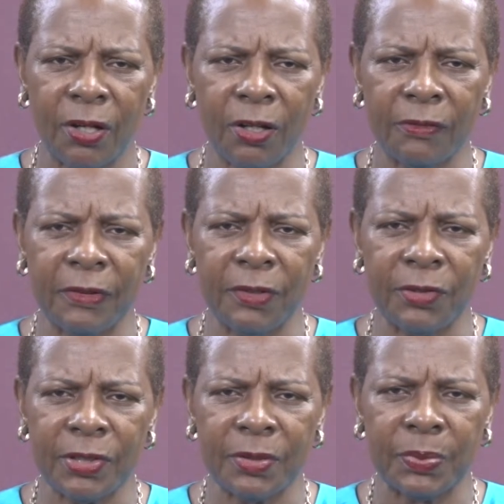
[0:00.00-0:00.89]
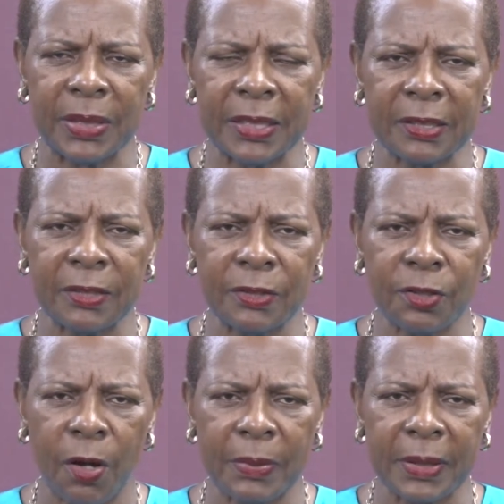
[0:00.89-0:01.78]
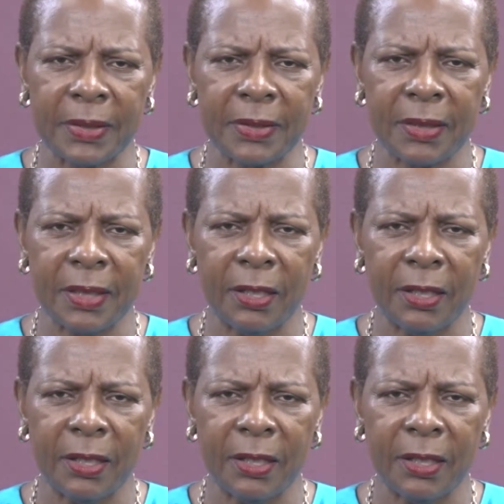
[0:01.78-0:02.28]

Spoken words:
on various political topics.